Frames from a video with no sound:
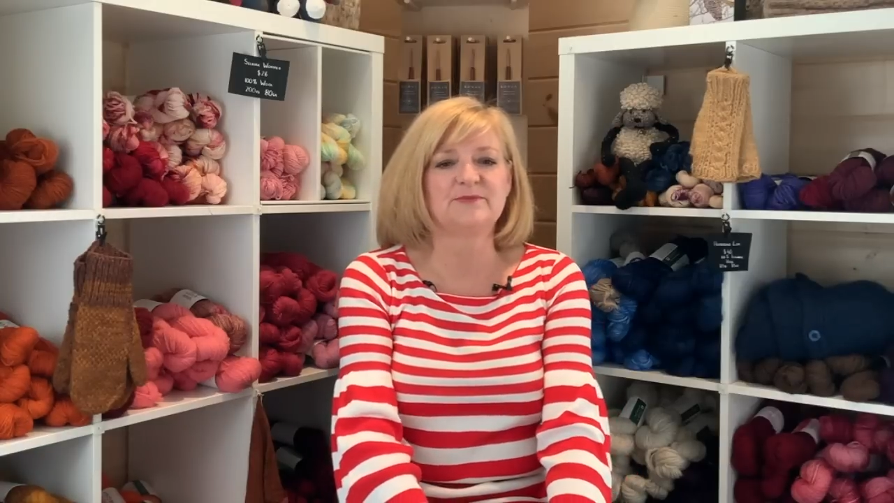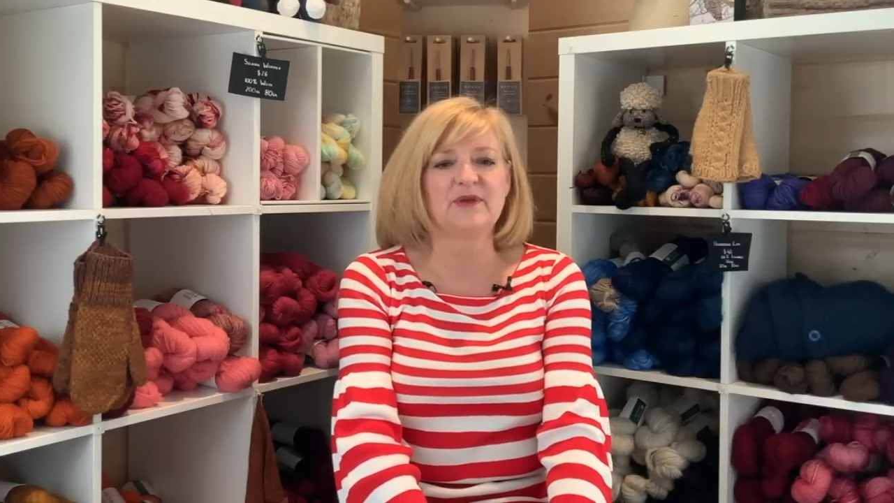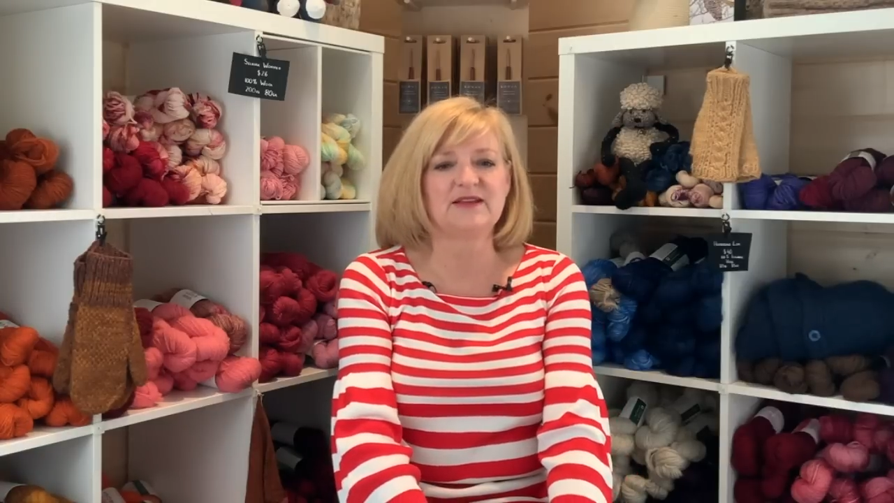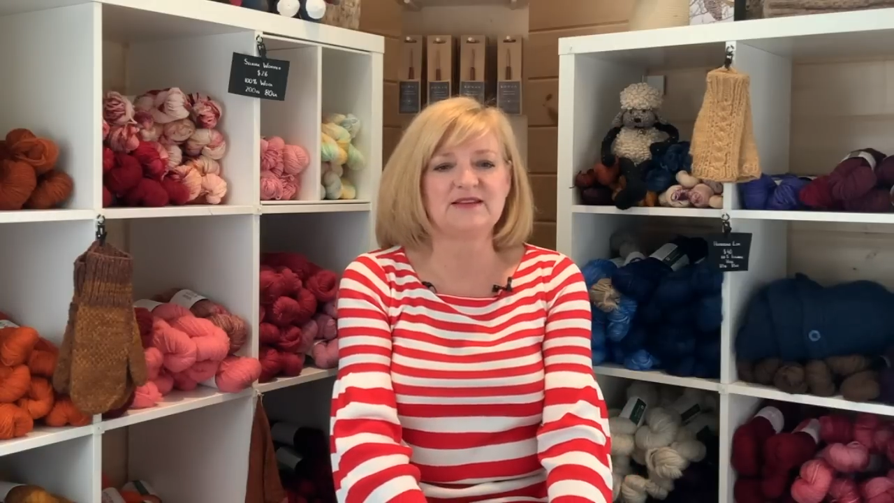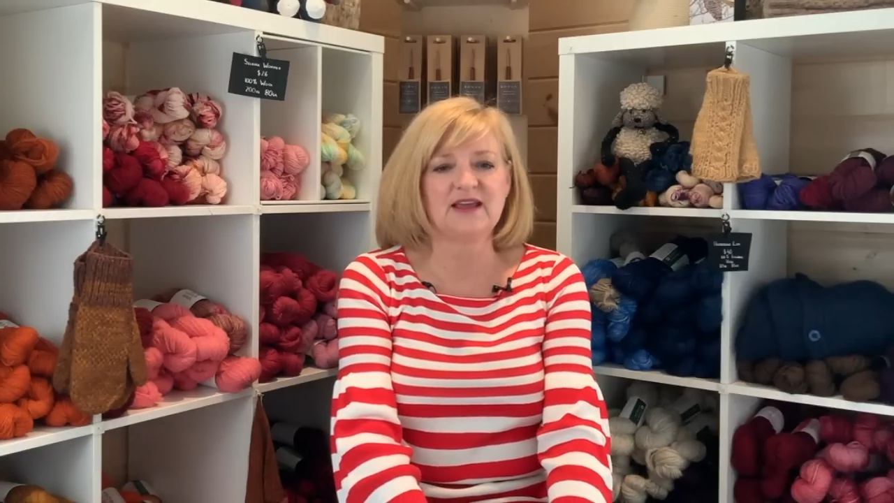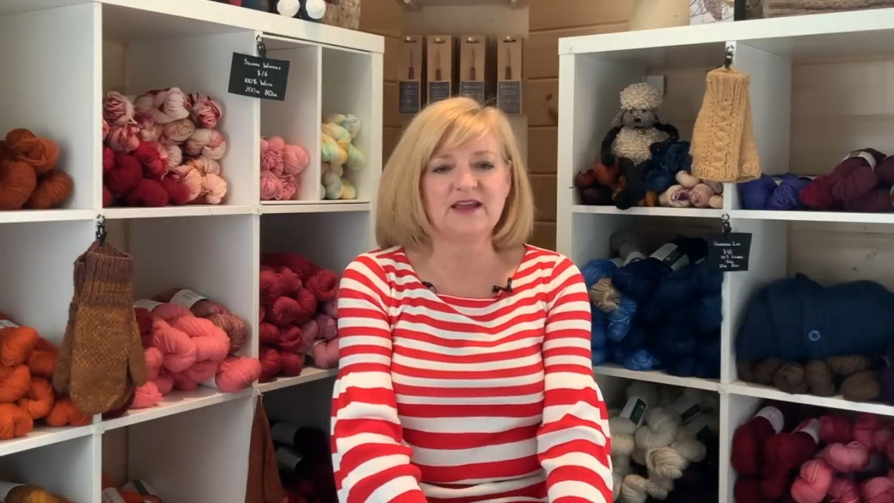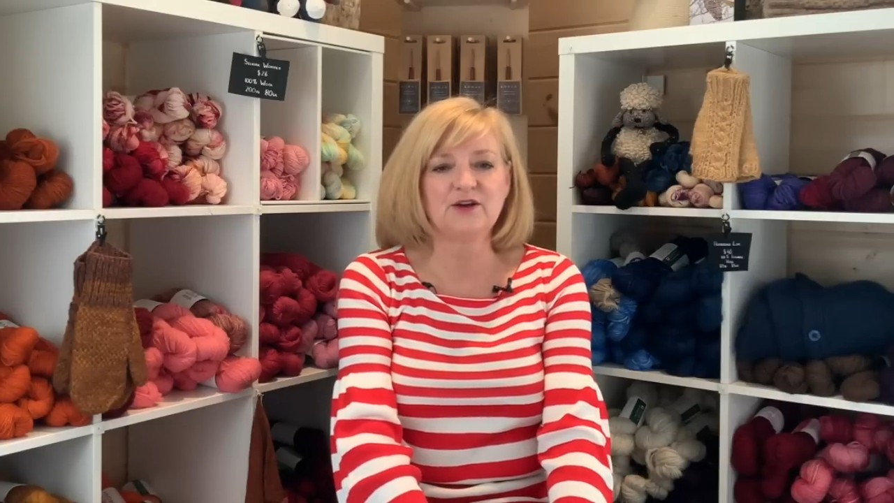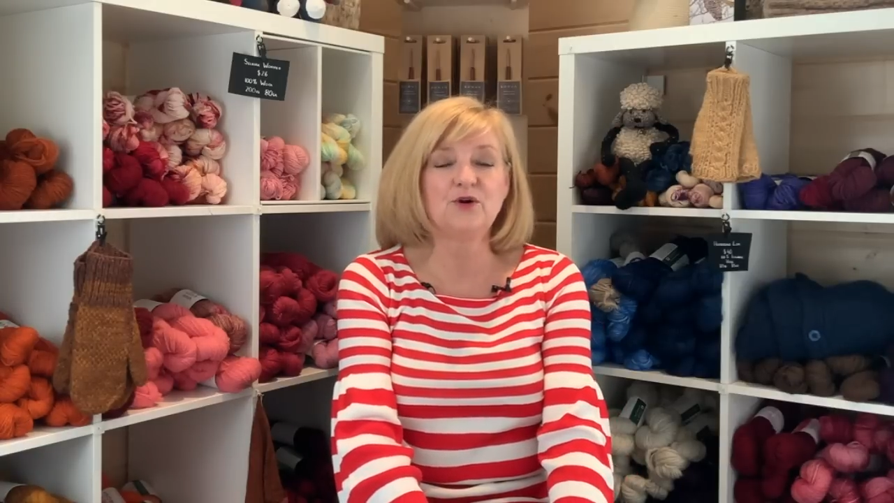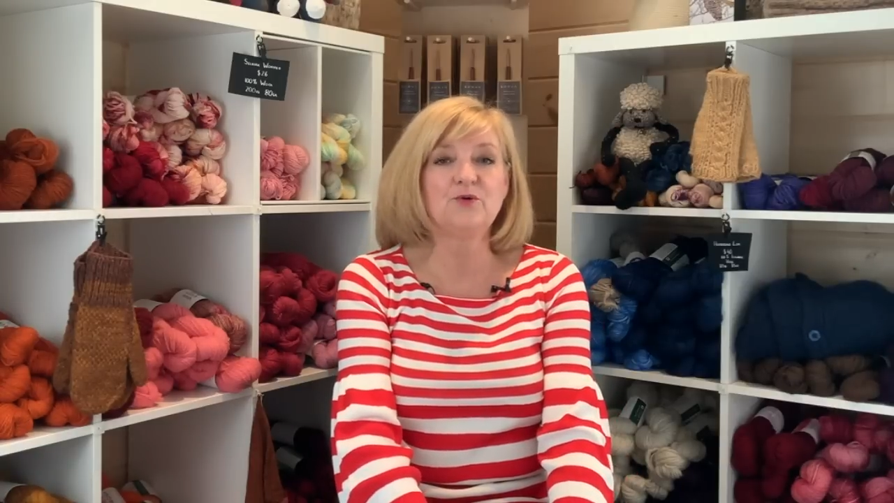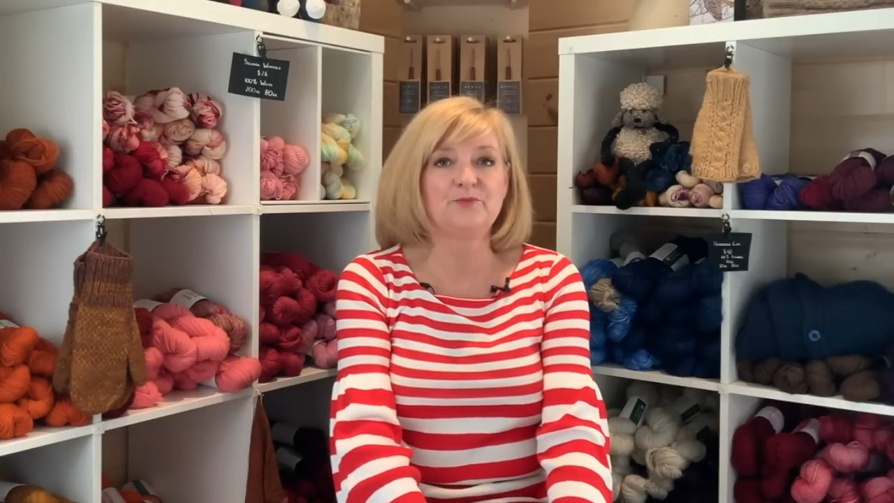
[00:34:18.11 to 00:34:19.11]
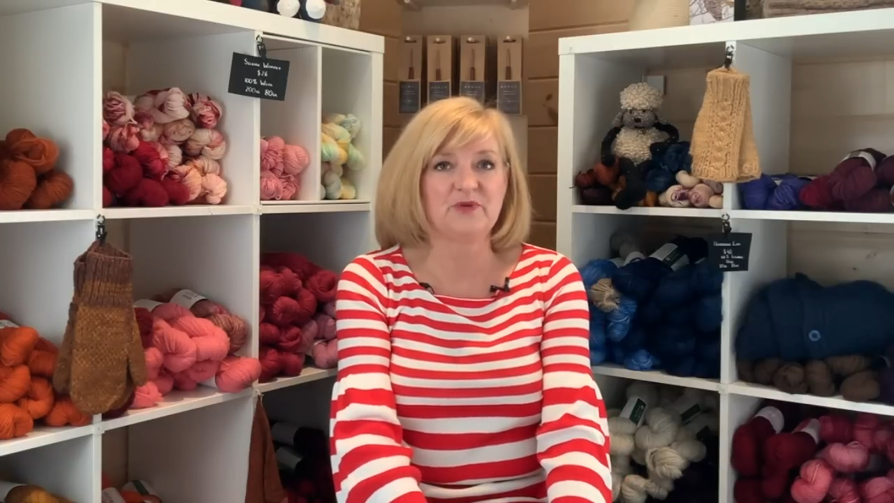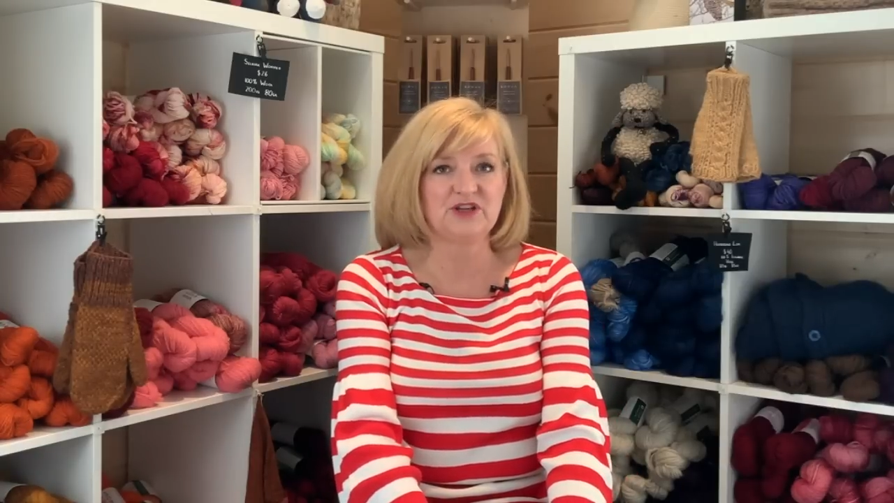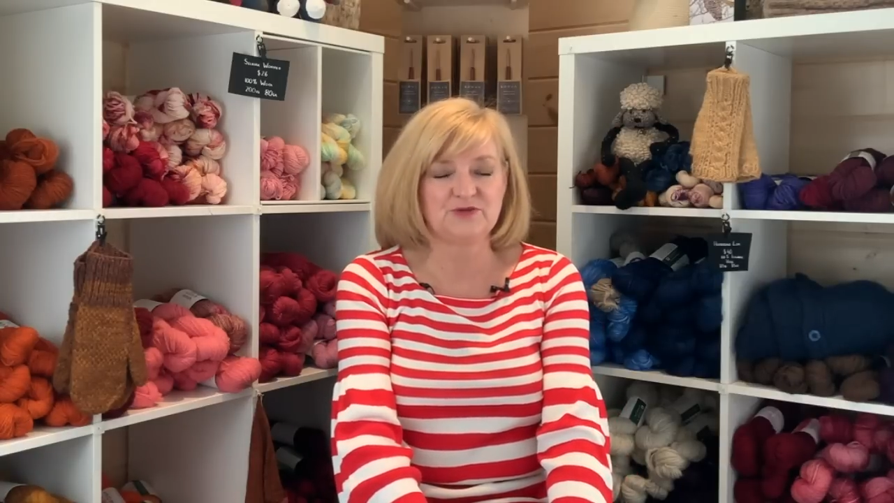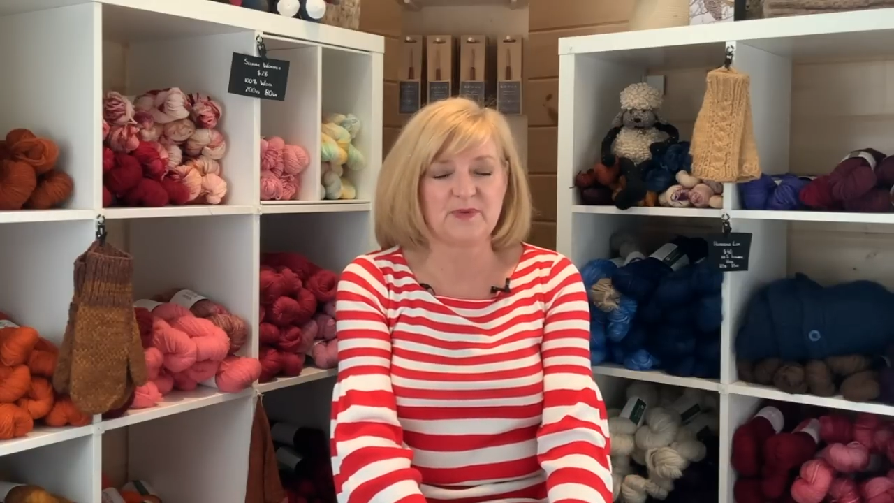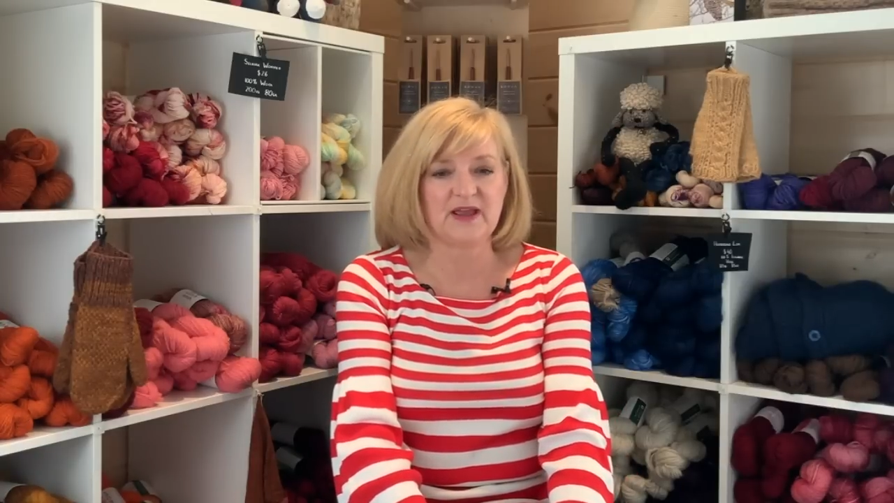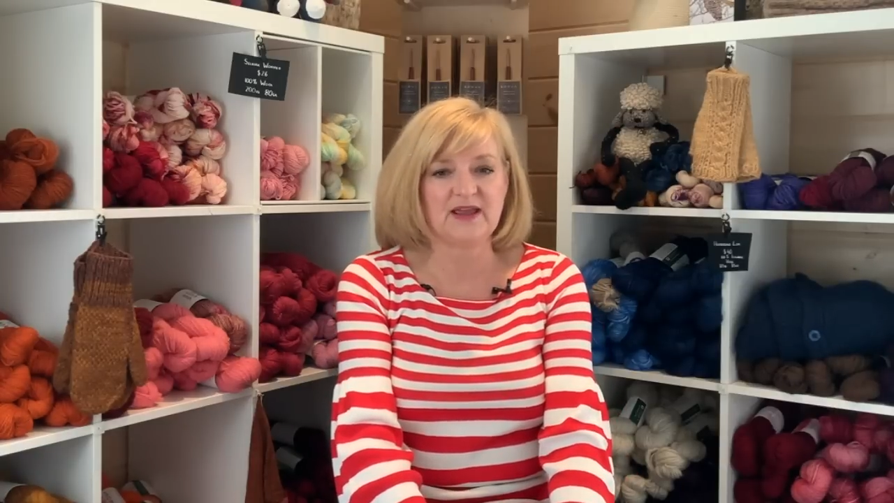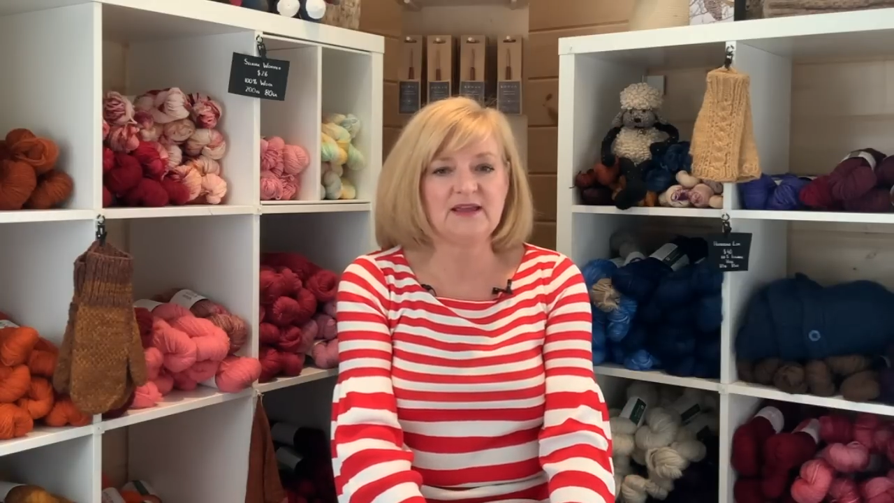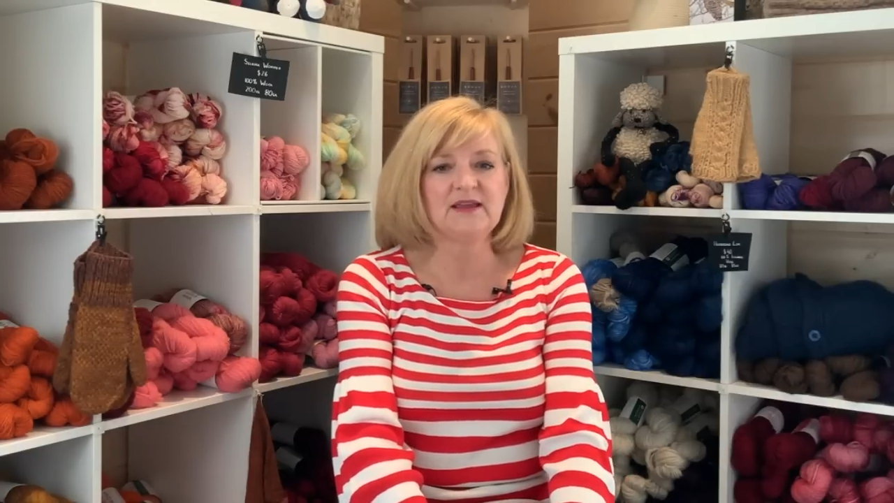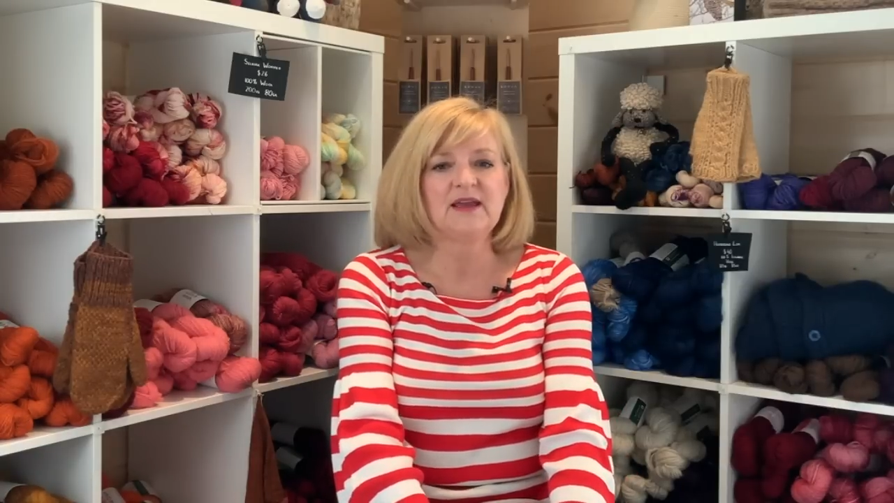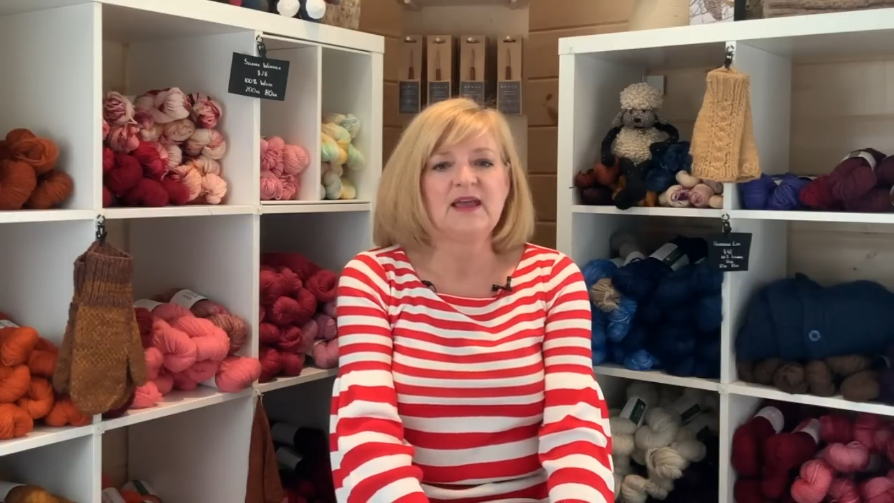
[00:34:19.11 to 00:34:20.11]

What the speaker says: Mandano Beach Bag,